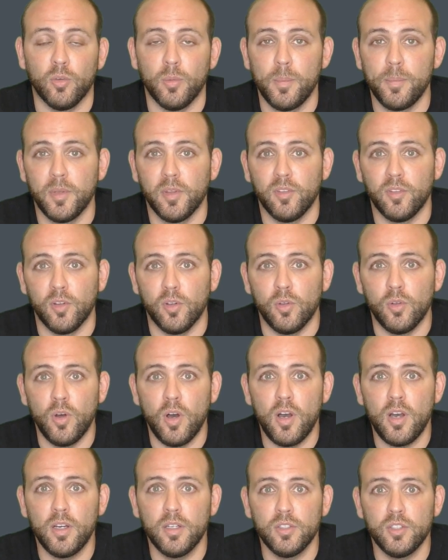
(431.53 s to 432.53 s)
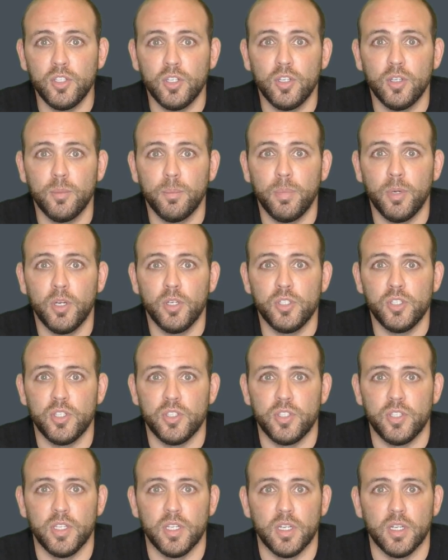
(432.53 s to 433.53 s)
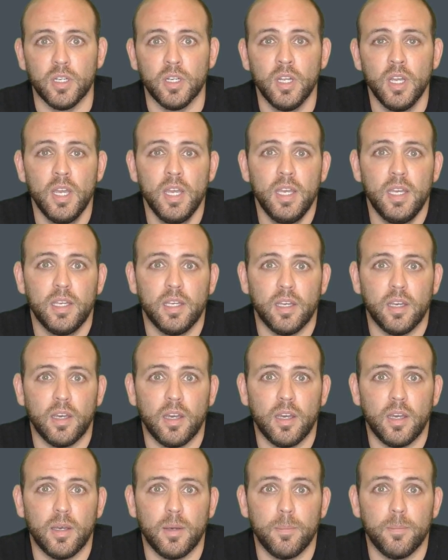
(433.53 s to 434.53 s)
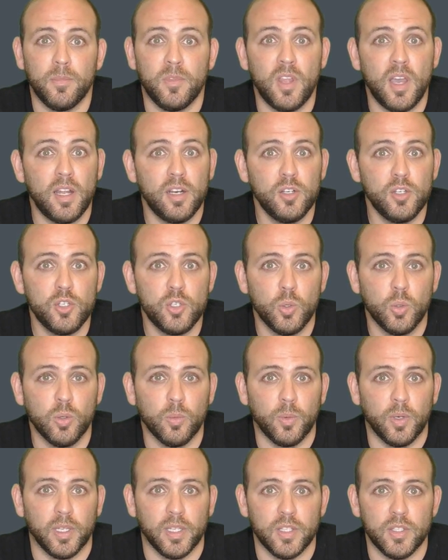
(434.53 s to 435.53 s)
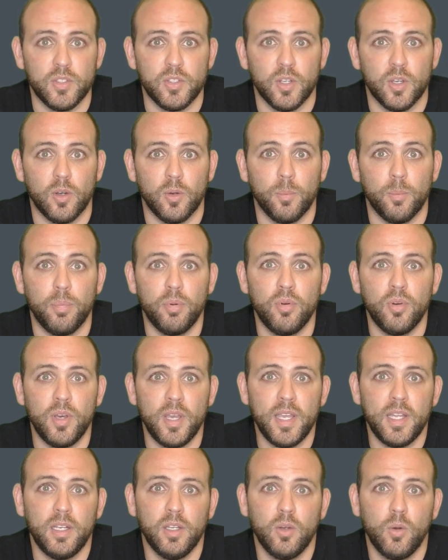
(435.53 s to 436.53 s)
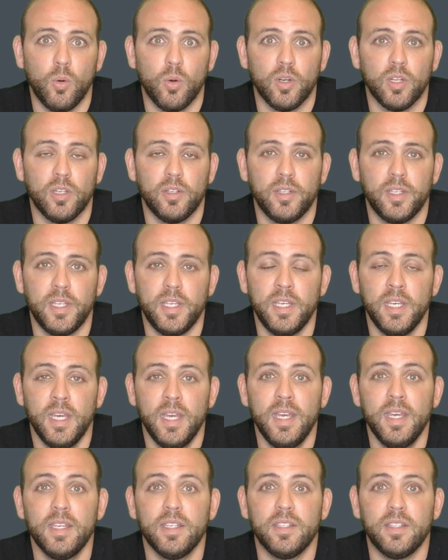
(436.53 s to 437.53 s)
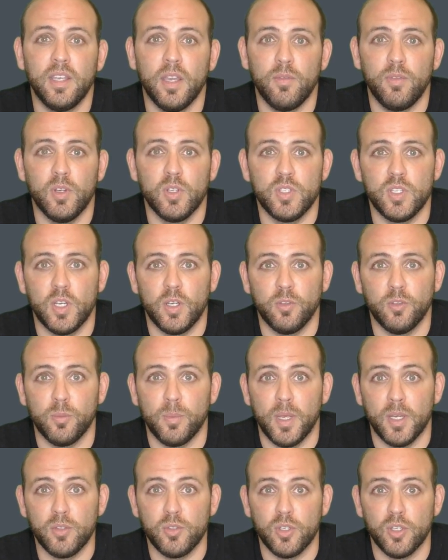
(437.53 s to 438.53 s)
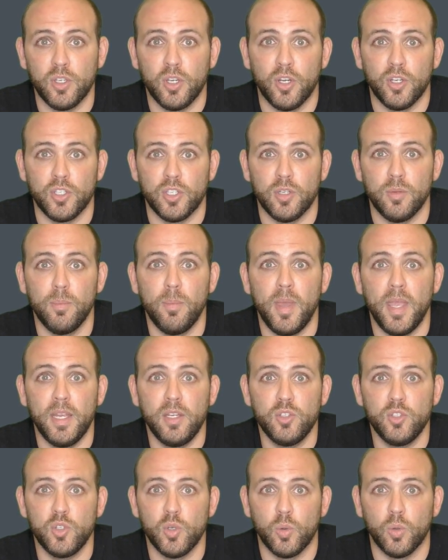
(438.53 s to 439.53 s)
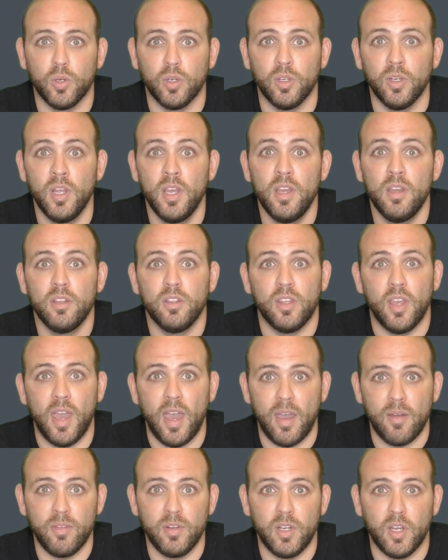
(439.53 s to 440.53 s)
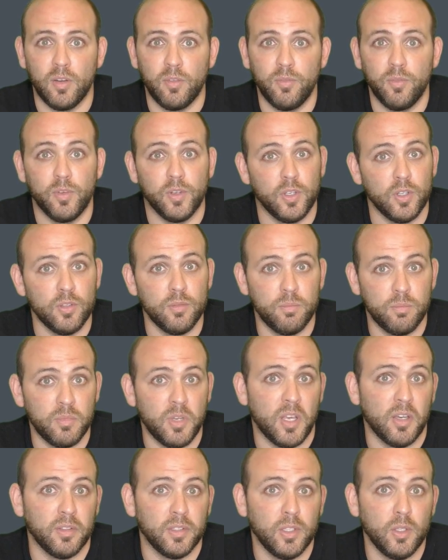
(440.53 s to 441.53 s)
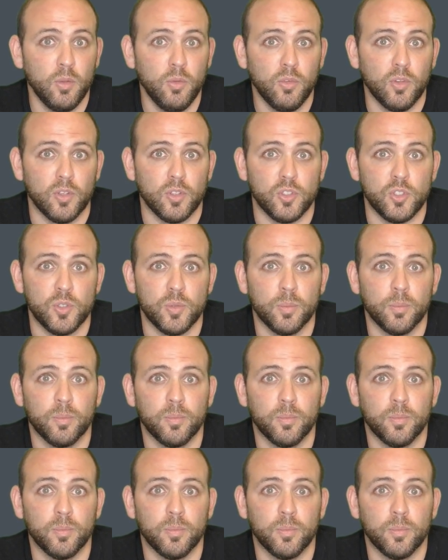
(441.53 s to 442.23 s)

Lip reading: Remember, this is a long-term purchase here, not a short one. So plan accordingly, give yourself some extra cushion, make sure you have enough for your daily usage.